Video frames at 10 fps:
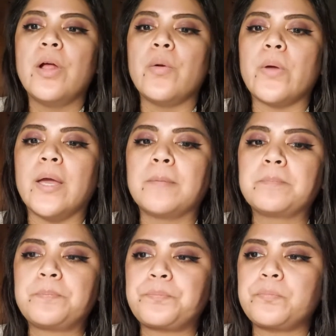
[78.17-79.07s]
Okay,
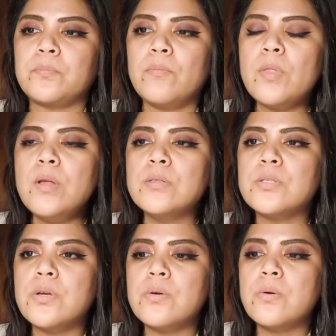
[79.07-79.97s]

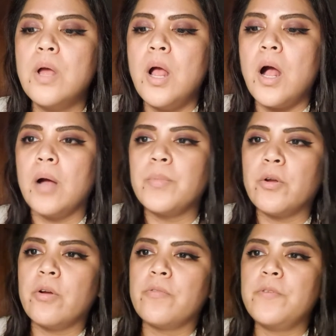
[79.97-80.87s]
so
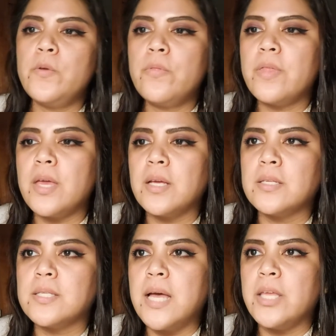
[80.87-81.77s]
there are a few
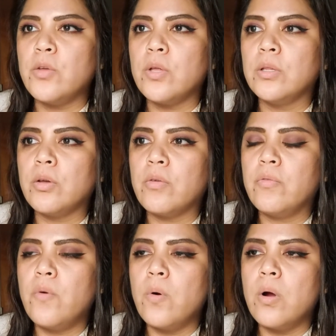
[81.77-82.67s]
things that you can look
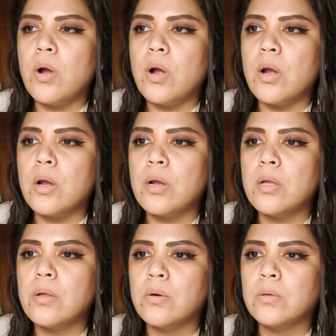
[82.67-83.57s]
for
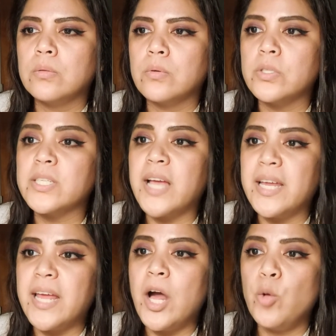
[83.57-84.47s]
or to
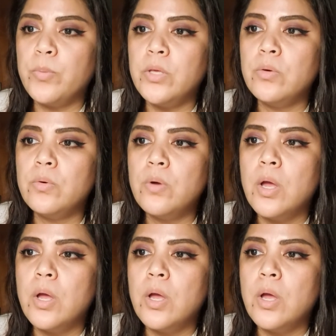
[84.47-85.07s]
kind of help you